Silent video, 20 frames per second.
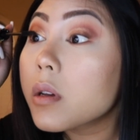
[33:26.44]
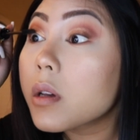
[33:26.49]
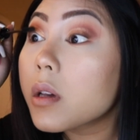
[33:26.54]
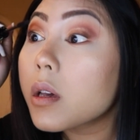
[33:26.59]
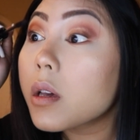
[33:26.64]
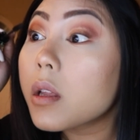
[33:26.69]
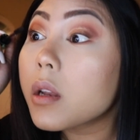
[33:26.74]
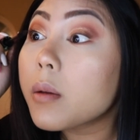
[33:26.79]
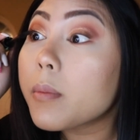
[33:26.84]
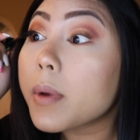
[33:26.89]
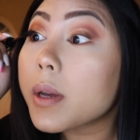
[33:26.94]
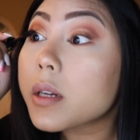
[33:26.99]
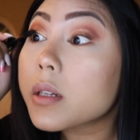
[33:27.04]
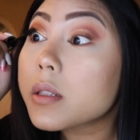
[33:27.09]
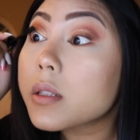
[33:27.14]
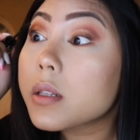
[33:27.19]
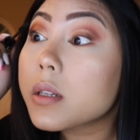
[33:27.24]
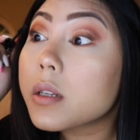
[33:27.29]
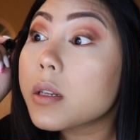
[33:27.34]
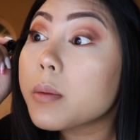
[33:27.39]
And I'm
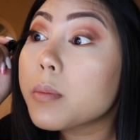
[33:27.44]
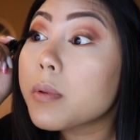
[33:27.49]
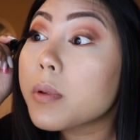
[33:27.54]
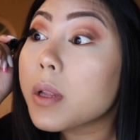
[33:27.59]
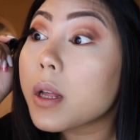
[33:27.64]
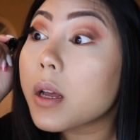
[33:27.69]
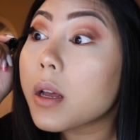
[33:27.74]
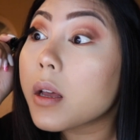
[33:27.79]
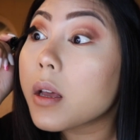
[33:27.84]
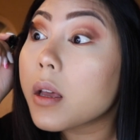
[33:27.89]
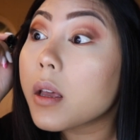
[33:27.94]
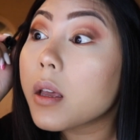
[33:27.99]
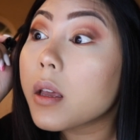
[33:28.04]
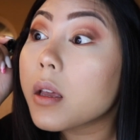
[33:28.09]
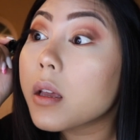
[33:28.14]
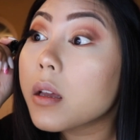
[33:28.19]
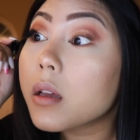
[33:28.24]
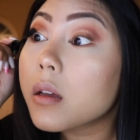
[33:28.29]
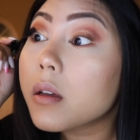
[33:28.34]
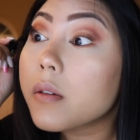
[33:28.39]
actually going to
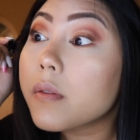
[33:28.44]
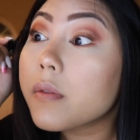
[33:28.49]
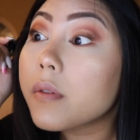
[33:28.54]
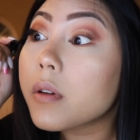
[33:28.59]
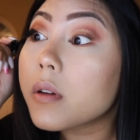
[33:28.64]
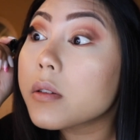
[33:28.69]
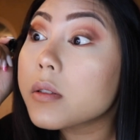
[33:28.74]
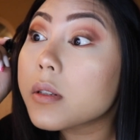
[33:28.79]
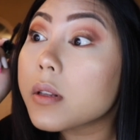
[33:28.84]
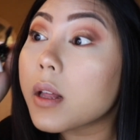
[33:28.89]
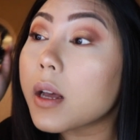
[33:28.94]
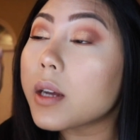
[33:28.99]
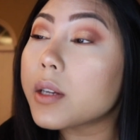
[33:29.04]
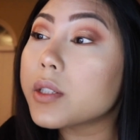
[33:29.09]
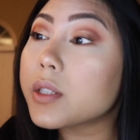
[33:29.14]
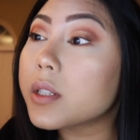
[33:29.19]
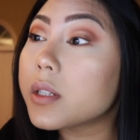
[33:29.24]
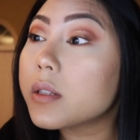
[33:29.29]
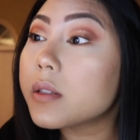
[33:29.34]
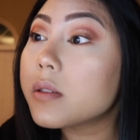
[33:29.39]
apply false
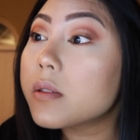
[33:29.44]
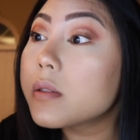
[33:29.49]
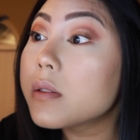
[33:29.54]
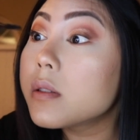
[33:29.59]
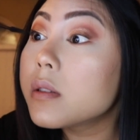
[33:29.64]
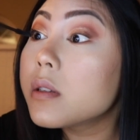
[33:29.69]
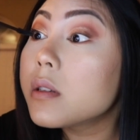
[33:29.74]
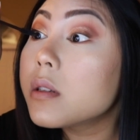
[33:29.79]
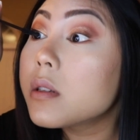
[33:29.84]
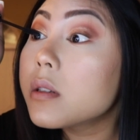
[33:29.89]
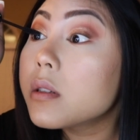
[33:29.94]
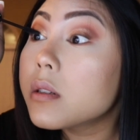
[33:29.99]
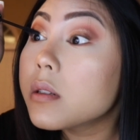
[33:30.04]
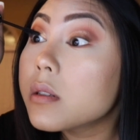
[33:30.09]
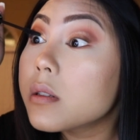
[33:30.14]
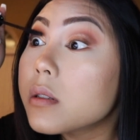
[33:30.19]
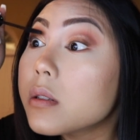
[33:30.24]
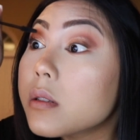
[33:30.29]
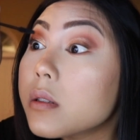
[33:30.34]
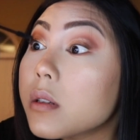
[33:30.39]
lashes
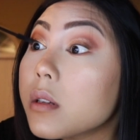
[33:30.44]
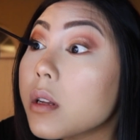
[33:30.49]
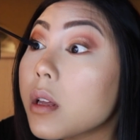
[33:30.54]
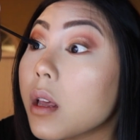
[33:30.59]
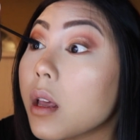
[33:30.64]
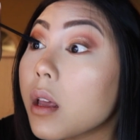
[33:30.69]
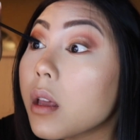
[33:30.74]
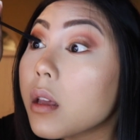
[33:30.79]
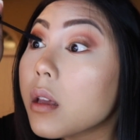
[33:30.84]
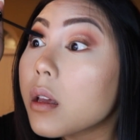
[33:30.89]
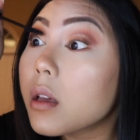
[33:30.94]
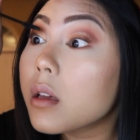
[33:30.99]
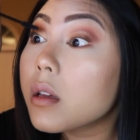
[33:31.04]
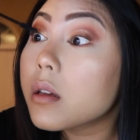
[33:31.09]
today.